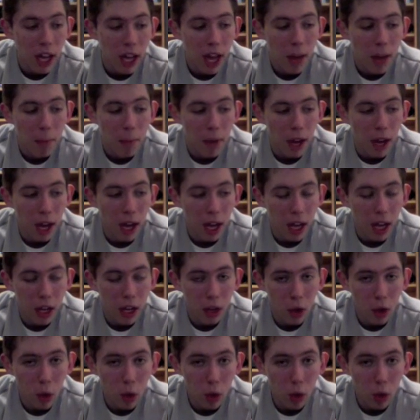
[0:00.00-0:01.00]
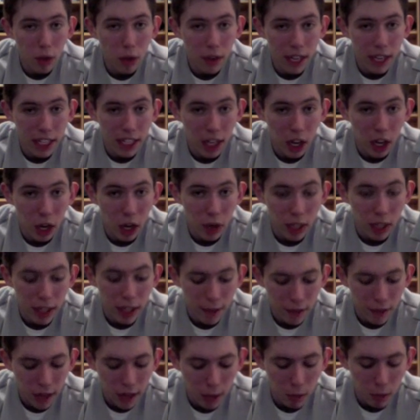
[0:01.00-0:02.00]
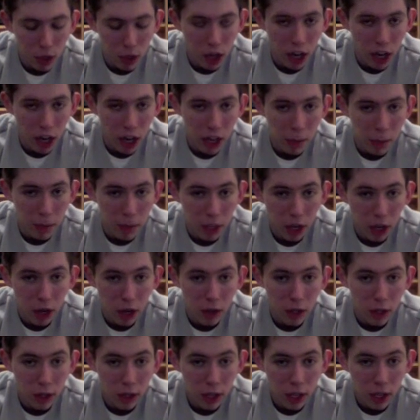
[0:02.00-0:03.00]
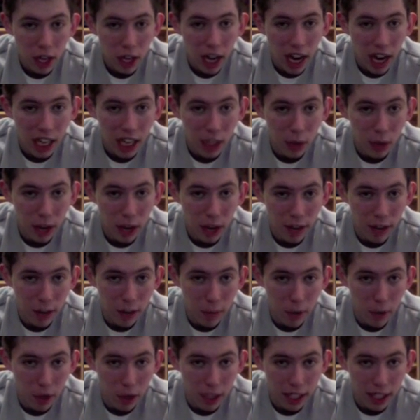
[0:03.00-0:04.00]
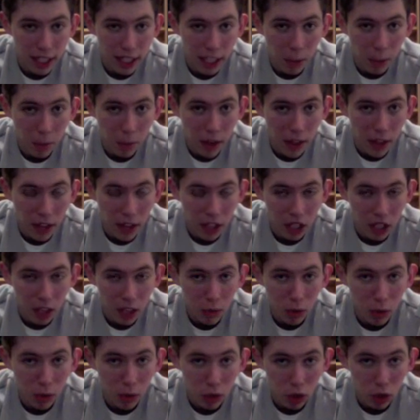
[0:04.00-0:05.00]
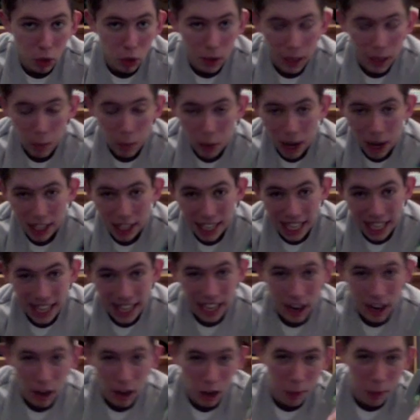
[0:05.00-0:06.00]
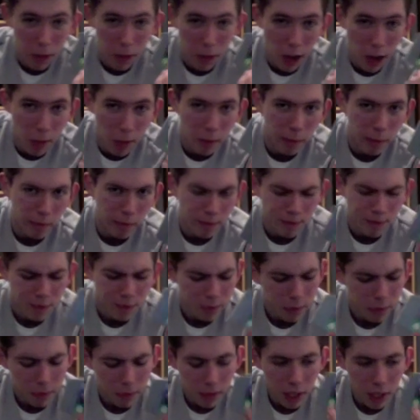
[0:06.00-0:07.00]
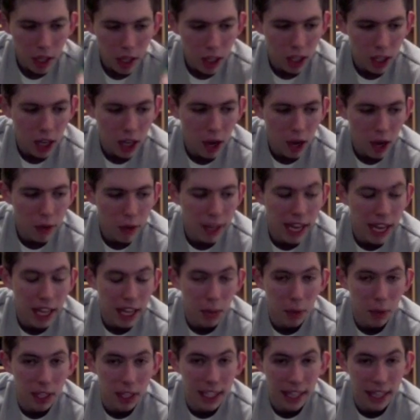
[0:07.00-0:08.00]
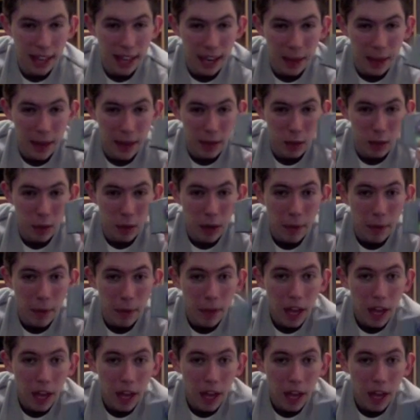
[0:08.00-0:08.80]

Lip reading: But not all of these are loose, even though I'm showing them as loose. I do have the boxes somewhere. They're just not sure where exactly they are at the moment. So yeah, I just wanted to get that in there as well.